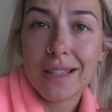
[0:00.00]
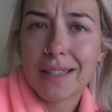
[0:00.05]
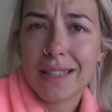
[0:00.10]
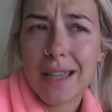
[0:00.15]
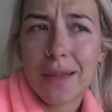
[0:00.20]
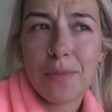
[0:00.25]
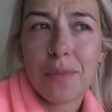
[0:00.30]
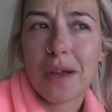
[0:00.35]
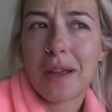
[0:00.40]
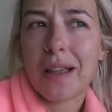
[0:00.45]

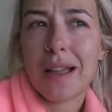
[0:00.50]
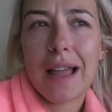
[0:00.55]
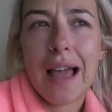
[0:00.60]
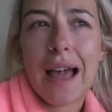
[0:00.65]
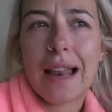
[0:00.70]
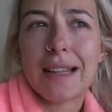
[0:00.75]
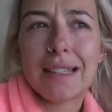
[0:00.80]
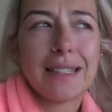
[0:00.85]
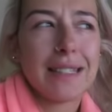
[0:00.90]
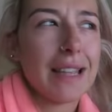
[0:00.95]
Same with
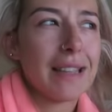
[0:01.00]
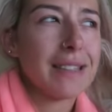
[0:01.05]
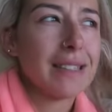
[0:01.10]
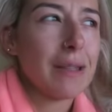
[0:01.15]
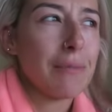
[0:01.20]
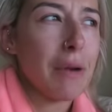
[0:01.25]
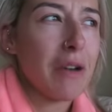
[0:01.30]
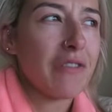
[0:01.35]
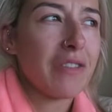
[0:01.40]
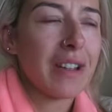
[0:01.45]

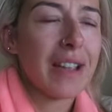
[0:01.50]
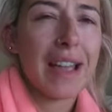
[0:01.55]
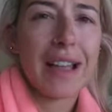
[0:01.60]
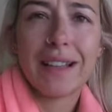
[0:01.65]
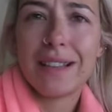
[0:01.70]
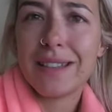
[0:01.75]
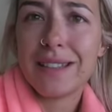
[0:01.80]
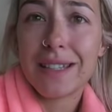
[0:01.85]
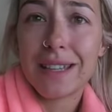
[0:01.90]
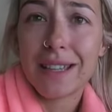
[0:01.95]
Anastasia Beverly
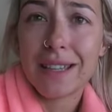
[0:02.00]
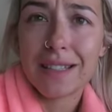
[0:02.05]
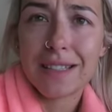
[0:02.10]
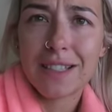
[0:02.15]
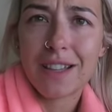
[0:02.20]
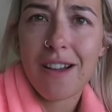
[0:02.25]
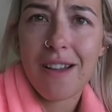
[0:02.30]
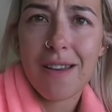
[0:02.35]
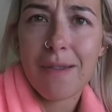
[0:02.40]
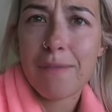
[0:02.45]
Hills. Like,
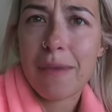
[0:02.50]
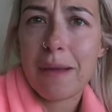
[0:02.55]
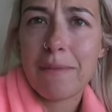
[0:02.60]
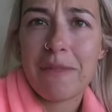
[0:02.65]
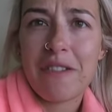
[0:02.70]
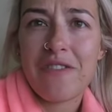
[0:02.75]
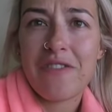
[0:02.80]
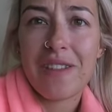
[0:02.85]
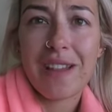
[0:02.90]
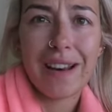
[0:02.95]
it's kind of made
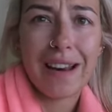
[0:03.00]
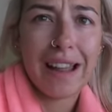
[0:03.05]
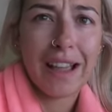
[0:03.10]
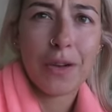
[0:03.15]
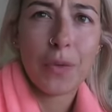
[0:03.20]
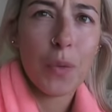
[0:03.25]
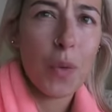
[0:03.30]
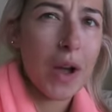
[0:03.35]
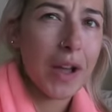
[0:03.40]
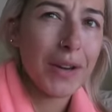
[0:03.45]
me feel
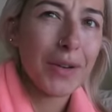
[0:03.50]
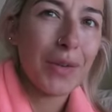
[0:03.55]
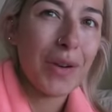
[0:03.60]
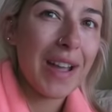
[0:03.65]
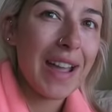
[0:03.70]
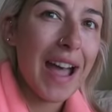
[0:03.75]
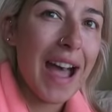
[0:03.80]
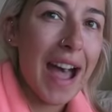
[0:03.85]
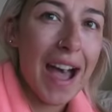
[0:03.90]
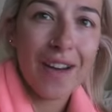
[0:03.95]
like, why do
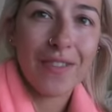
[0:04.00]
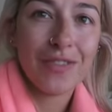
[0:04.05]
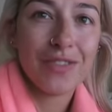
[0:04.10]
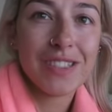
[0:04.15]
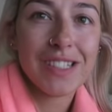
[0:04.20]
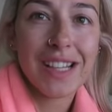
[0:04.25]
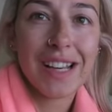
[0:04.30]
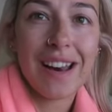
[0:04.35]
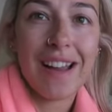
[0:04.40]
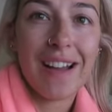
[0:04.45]
I have
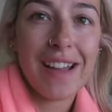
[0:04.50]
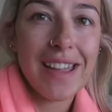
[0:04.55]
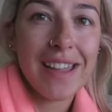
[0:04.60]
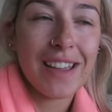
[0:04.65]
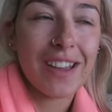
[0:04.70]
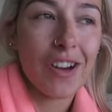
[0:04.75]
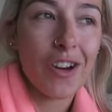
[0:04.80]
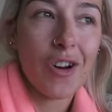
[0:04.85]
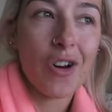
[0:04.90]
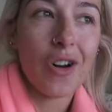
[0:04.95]
to
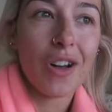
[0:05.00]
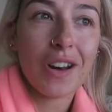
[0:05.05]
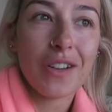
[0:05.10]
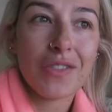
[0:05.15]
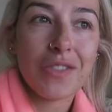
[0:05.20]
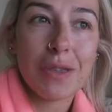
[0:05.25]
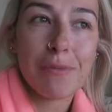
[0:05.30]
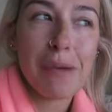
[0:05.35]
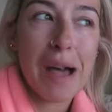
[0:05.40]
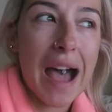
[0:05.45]
like all
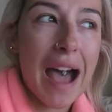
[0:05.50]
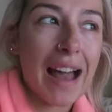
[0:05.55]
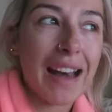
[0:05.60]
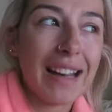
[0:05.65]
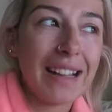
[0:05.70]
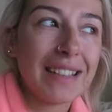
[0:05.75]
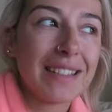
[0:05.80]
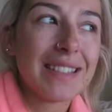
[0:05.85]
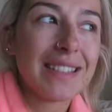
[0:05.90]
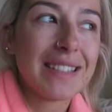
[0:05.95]
of the
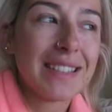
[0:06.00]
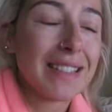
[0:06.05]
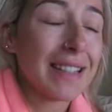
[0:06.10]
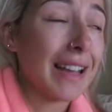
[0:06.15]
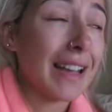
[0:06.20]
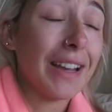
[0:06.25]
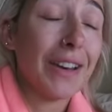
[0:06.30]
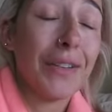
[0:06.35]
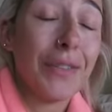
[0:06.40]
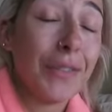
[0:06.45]
palettes?
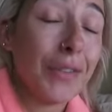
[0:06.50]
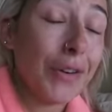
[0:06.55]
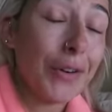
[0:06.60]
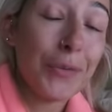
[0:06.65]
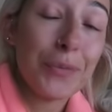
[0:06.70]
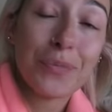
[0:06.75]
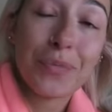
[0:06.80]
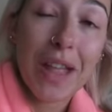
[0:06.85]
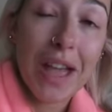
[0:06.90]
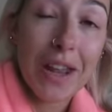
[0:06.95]
I don't
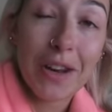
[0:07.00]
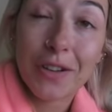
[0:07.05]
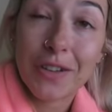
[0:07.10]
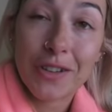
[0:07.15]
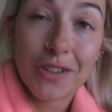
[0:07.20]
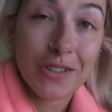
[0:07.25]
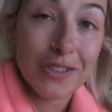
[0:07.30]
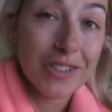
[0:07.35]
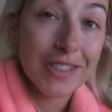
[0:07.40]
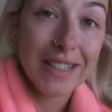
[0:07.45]
know. I don't
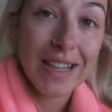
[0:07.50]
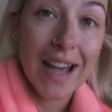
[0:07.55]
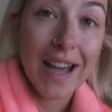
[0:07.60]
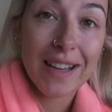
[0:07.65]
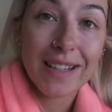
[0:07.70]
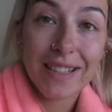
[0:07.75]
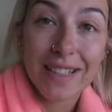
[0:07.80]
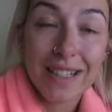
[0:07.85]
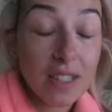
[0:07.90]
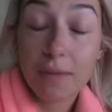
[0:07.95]

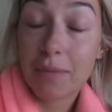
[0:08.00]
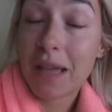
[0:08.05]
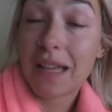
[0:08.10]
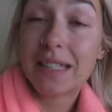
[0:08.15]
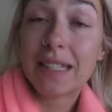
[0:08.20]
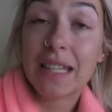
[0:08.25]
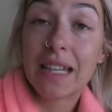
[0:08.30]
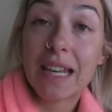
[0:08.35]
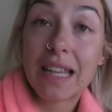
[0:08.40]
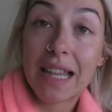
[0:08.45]
understand. So
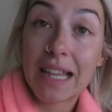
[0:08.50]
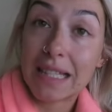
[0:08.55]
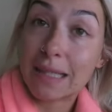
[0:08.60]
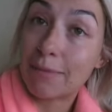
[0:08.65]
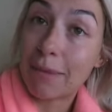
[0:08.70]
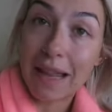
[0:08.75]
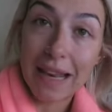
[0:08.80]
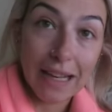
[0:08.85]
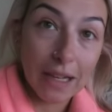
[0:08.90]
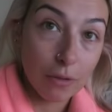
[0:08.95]
basically, that's
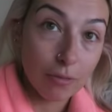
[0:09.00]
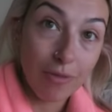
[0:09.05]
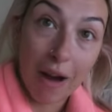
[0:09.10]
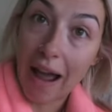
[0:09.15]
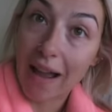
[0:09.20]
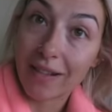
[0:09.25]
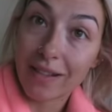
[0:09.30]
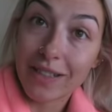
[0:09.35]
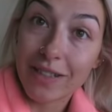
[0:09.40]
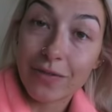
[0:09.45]
my little
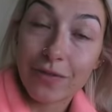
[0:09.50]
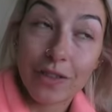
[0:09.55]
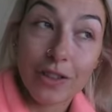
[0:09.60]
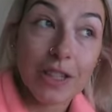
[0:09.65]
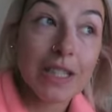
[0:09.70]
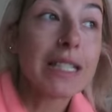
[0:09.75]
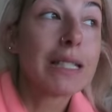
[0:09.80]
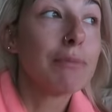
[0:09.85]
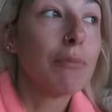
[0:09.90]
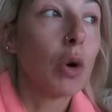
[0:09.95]
rant for
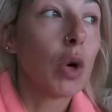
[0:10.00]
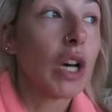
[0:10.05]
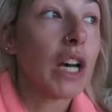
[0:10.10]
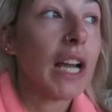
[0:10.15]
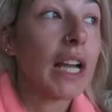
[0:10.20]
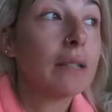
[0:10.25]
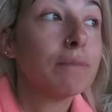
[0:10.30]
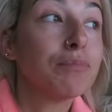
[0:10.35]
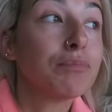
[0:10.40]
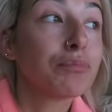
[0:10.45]
this
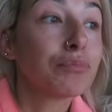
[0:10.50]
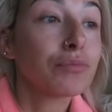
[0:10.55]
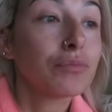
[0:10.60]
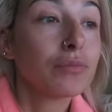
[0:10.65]
morning.